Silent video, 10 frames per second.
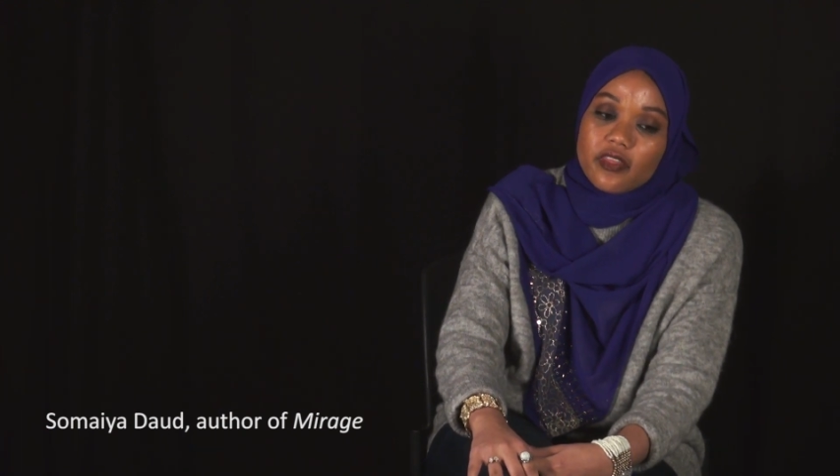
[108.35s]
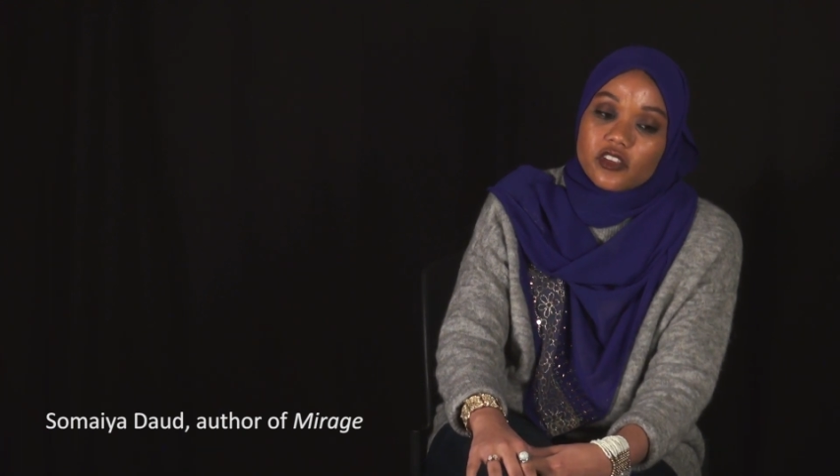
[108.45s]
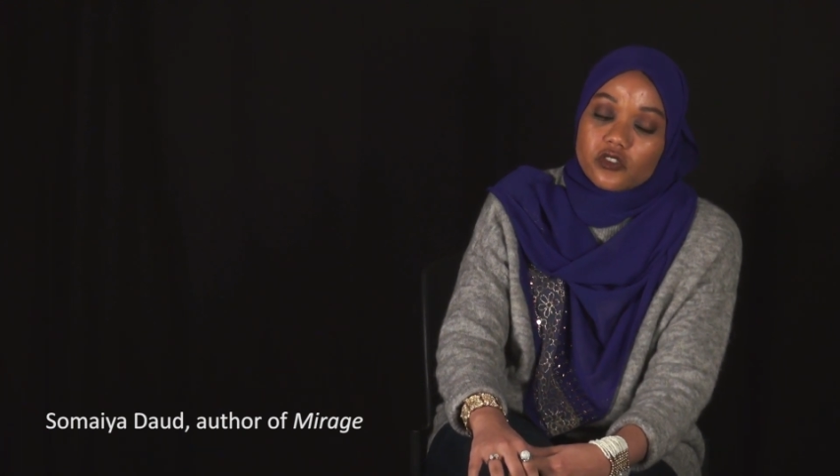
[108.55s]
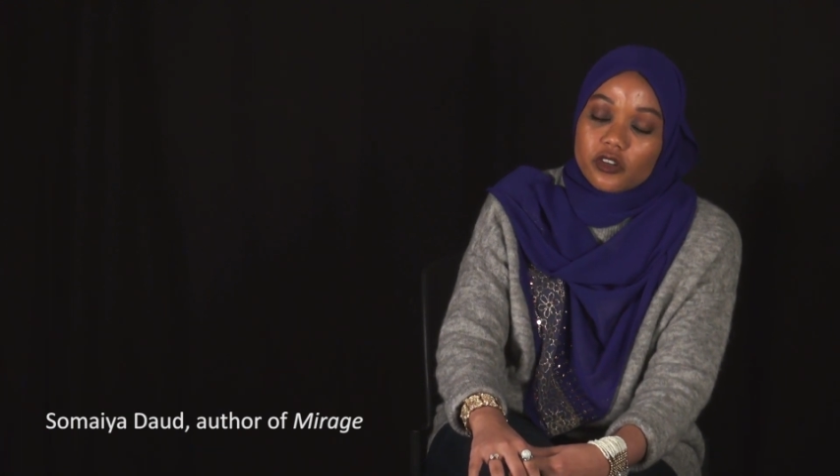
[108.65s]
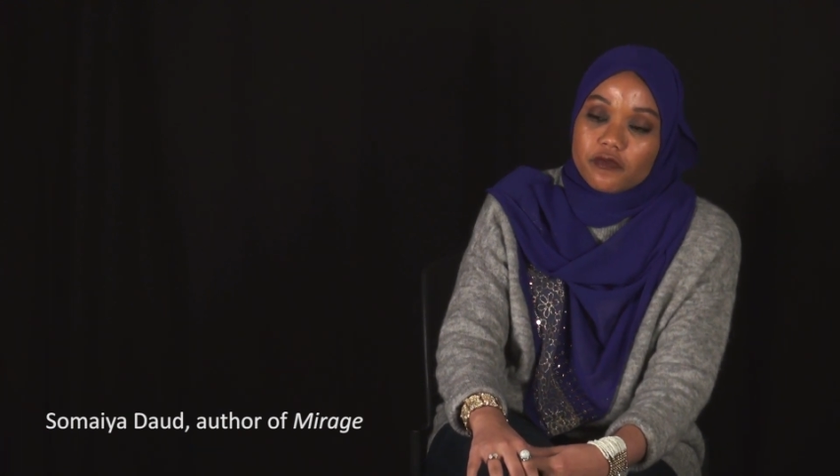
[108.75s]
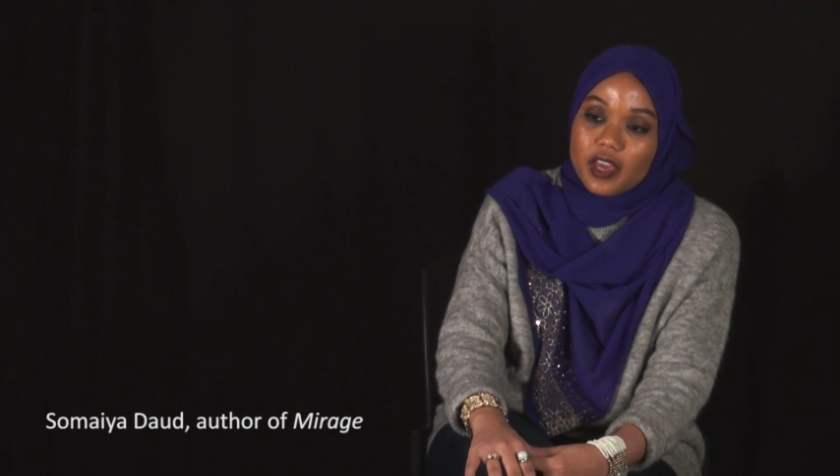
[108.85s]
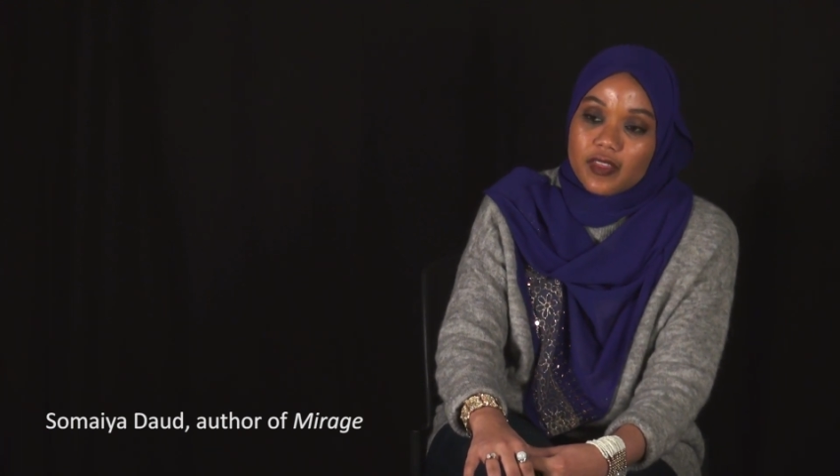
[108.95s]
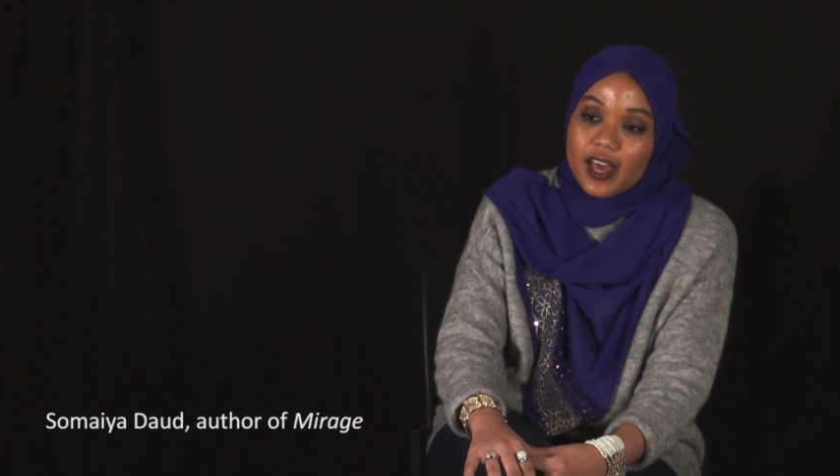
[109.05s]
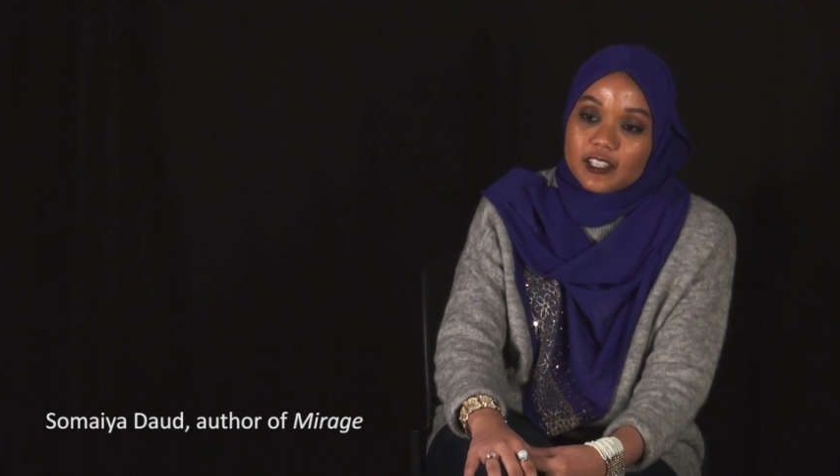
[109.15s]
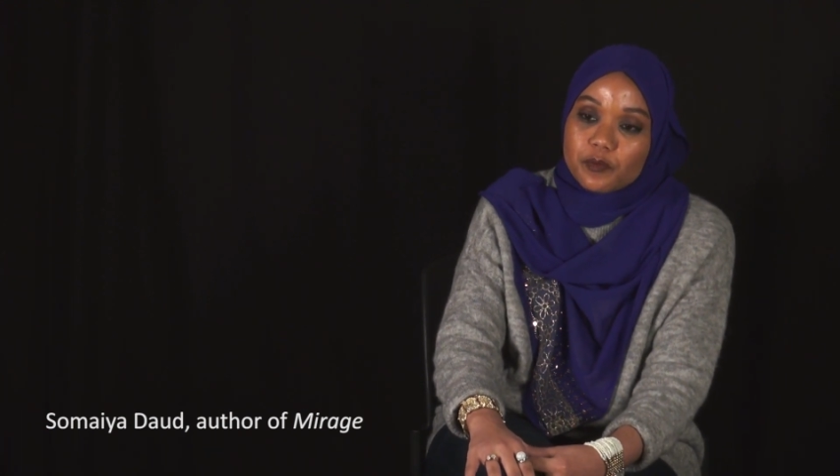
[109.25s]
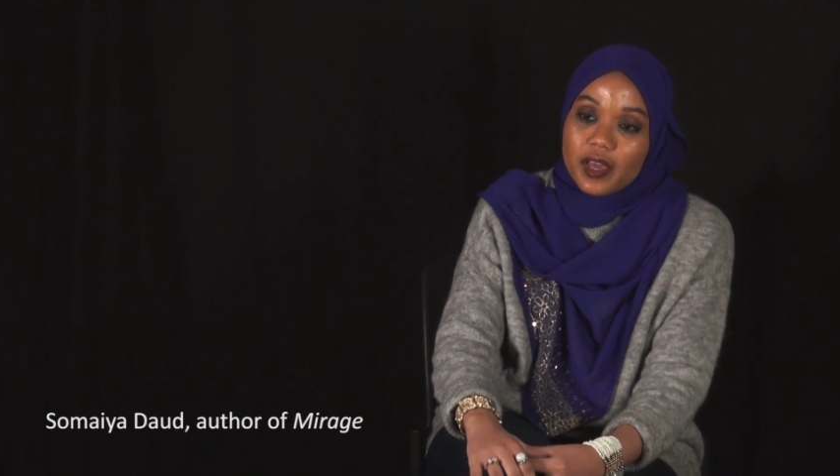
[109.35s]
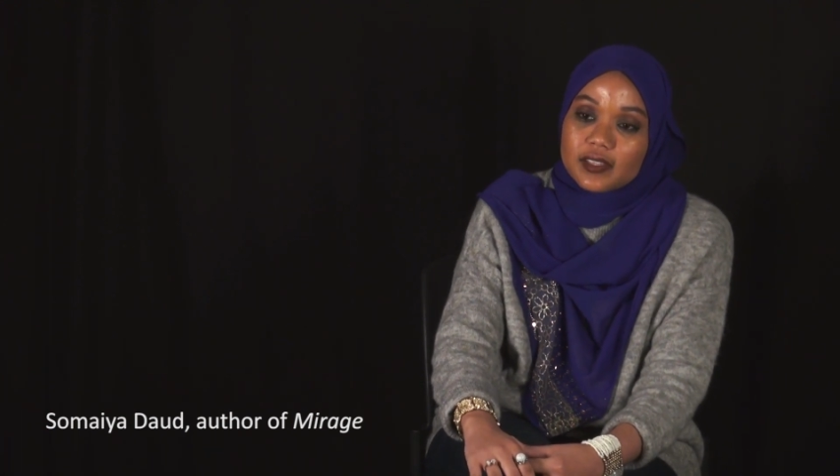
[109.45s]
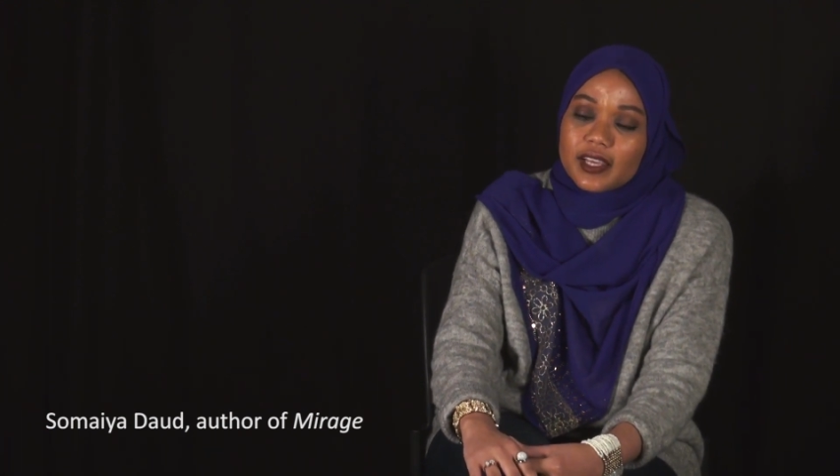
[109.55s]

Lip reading: the sort of faith aspects,